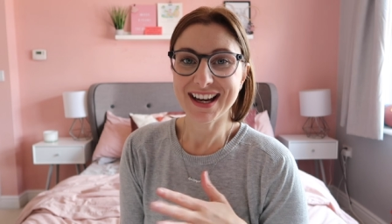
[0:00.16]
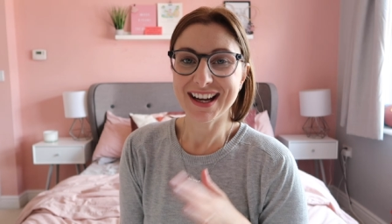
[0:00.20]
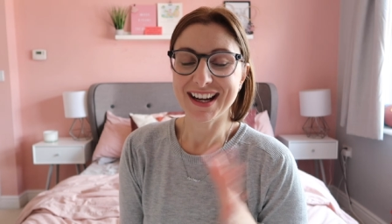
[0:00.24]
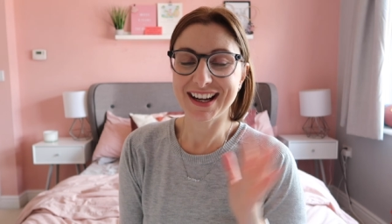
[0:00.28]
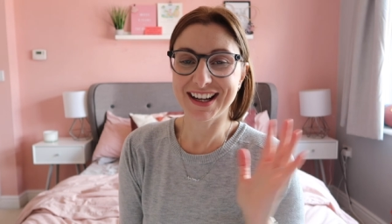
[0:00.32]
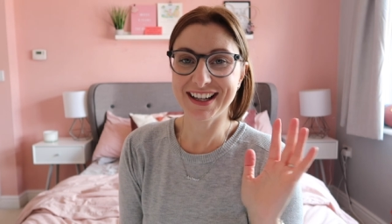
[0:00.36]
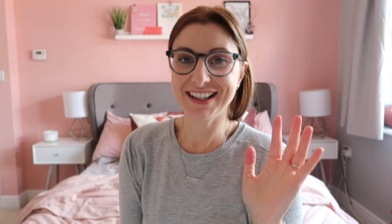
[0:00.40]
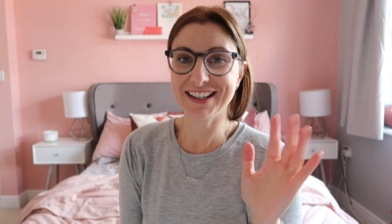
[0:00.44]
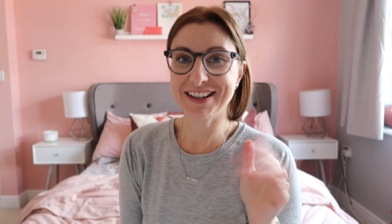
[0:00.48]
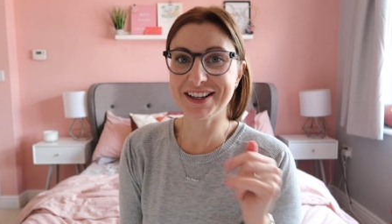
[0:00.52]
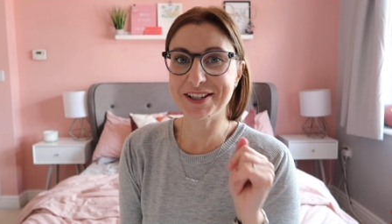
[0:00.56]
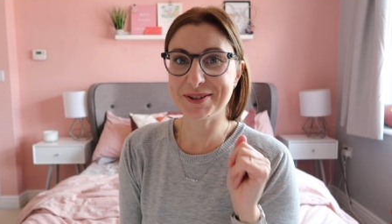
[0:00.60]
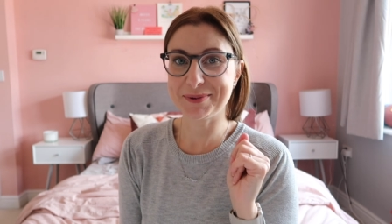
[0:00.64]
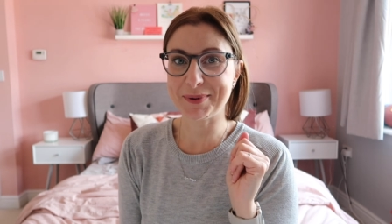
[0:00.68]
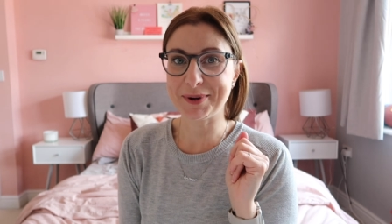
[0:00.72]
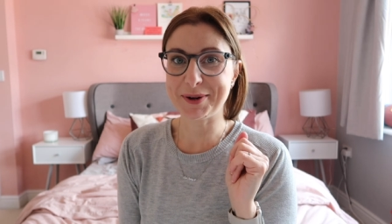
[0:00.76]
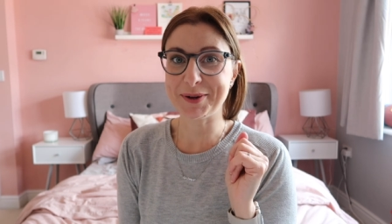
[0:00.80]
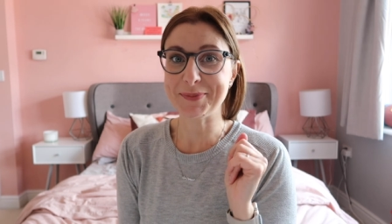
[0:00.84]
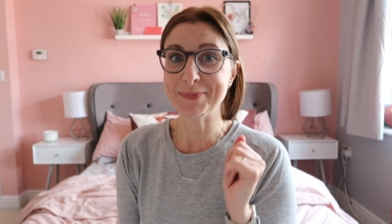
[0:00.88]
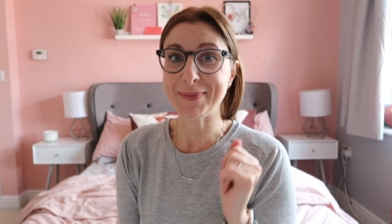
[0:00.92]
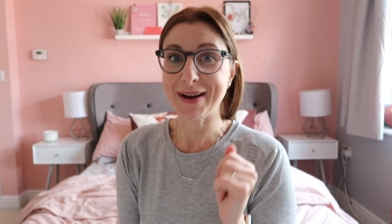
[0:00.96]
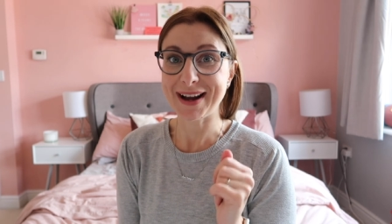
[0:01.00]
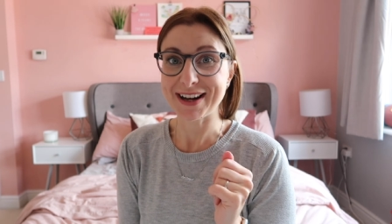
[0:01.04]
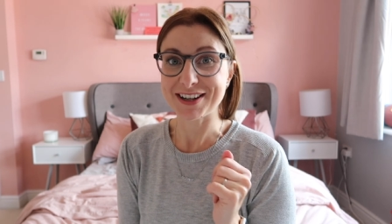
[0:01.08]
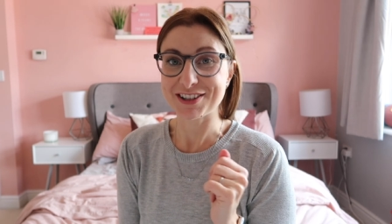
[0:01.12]
Hi guys,
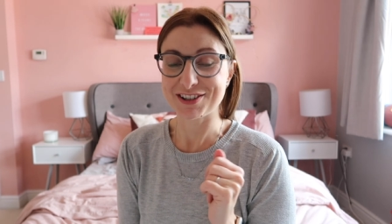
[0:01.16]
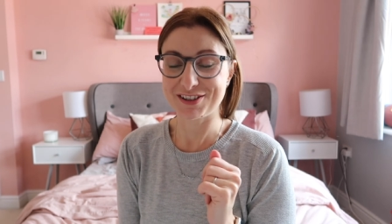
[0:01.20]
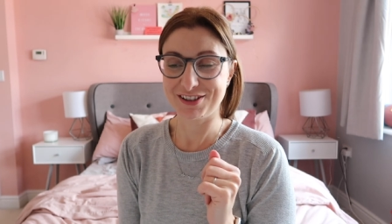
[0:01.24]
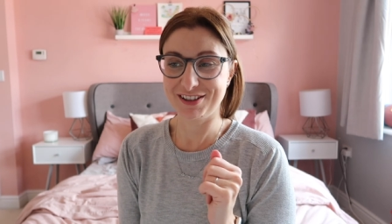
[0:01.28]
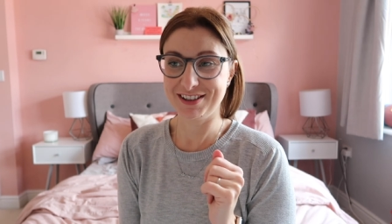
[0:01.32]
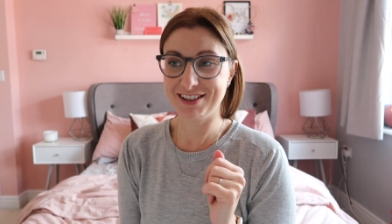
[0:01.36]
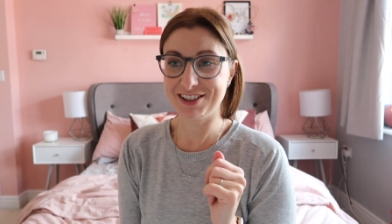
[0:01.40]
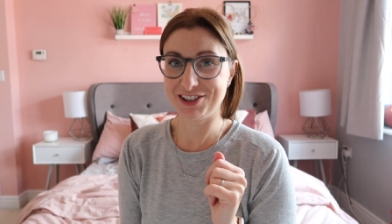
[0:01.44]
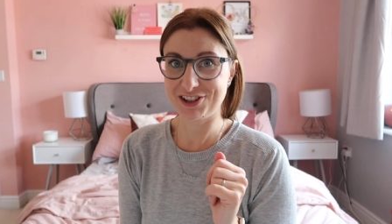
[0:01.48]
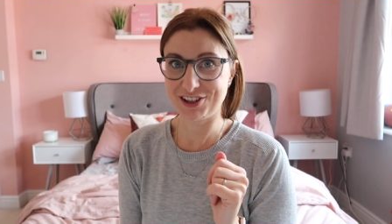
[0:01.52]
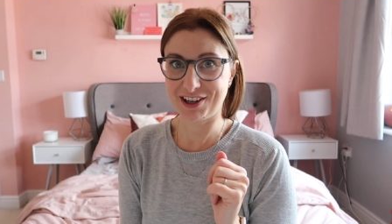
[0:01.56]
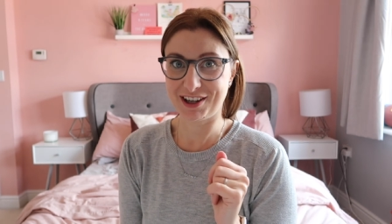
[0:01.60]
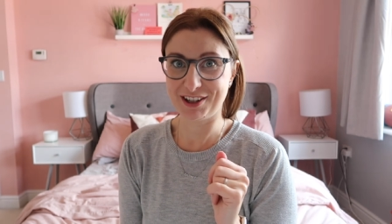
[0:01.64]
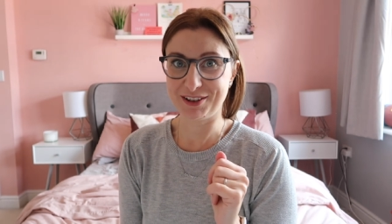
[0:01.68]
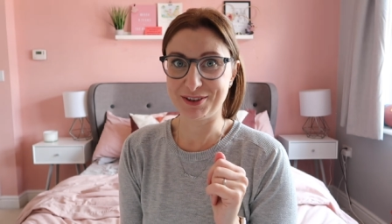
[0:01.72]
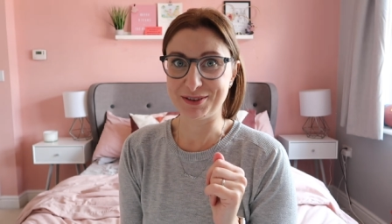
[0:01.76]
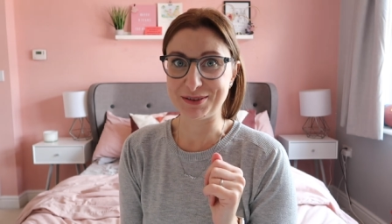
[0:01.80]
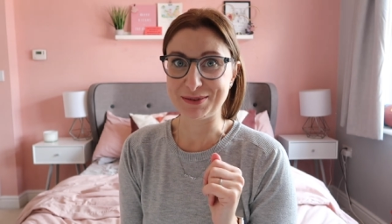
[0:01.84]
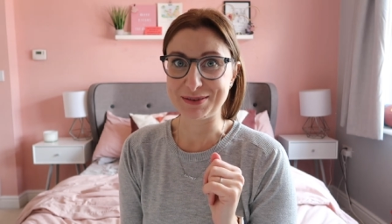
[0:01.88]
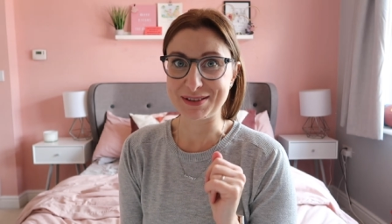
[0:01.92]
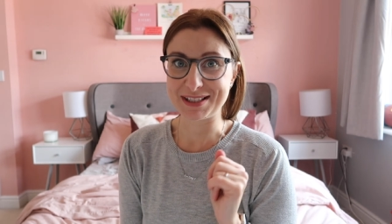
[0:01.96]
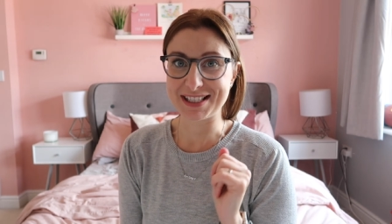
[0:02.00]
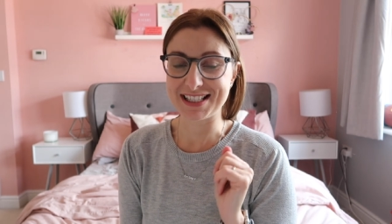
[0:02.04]
welcome back to the channel.